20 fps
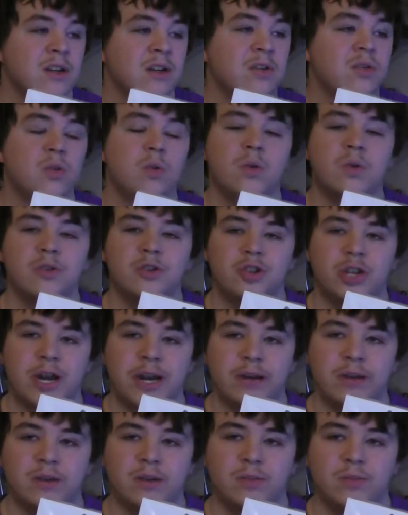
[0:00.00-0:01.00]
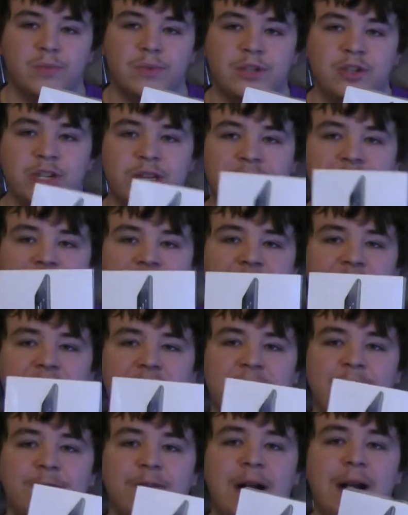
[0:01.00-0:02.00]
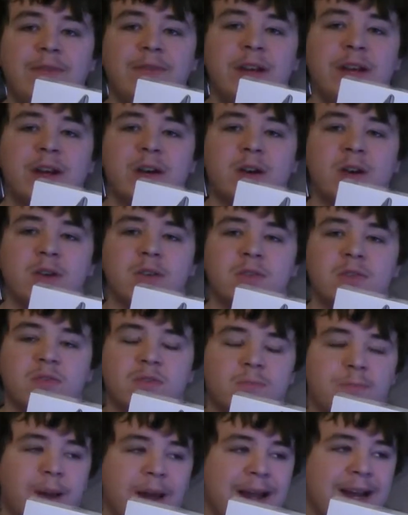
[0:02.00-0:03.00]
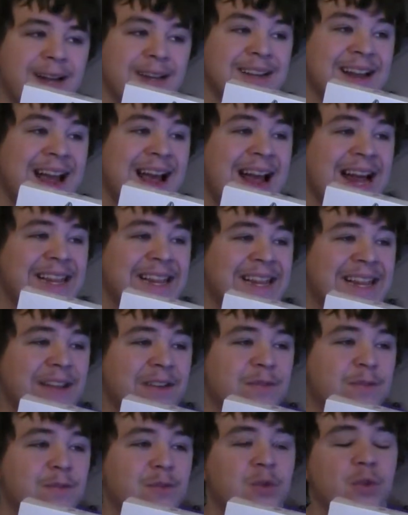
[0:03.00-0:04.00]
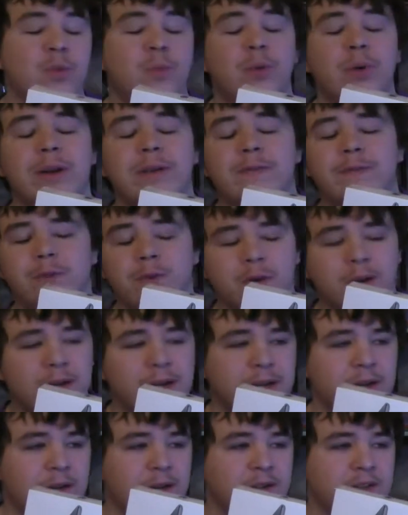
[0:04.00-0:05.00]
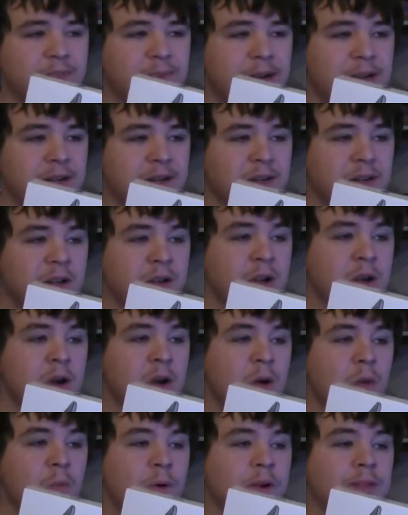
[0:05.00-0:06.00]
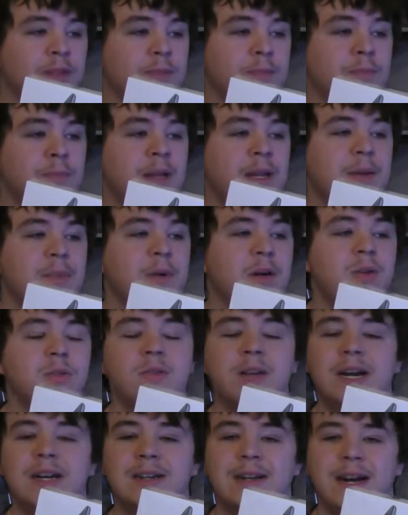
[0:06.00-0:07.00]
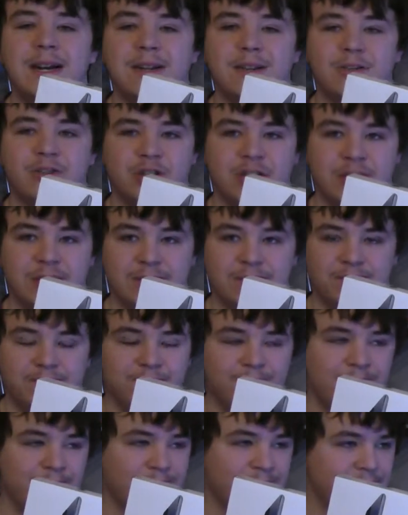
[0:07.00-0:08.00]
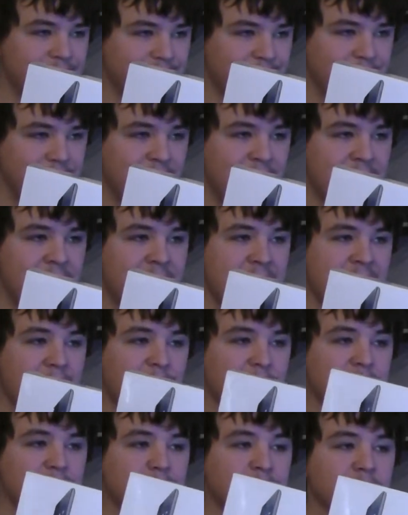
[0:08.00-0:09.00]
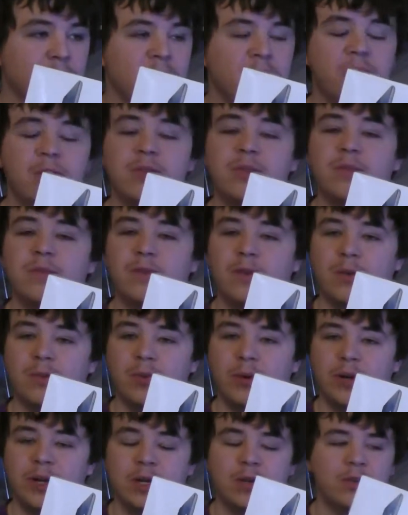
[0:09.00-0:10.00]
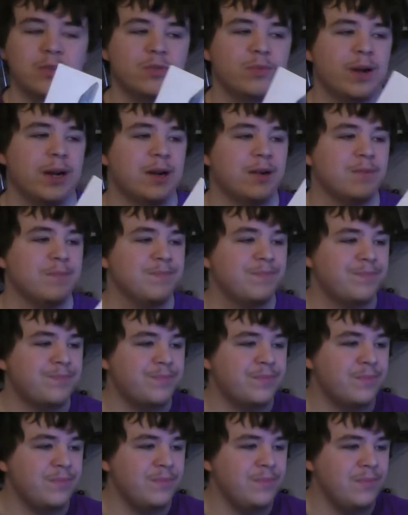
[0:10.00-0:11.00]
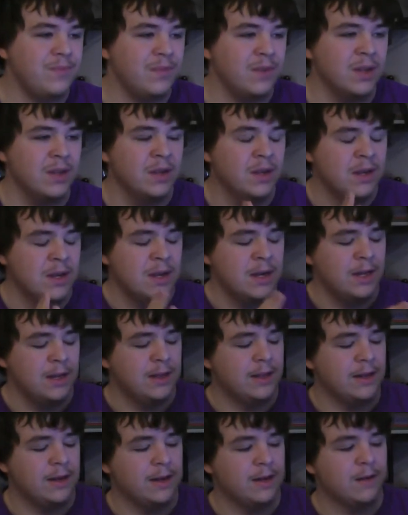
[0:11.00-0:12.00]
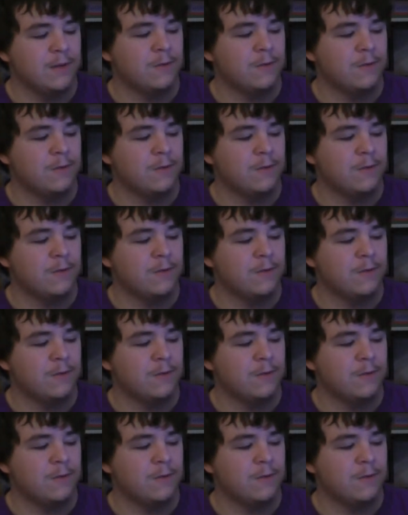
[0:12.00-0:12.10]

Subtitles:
dual channel, which is at the 5 GHz band and the 2.4 GHz band, with MIMO technology, with Bluetooth 4.0 as well. The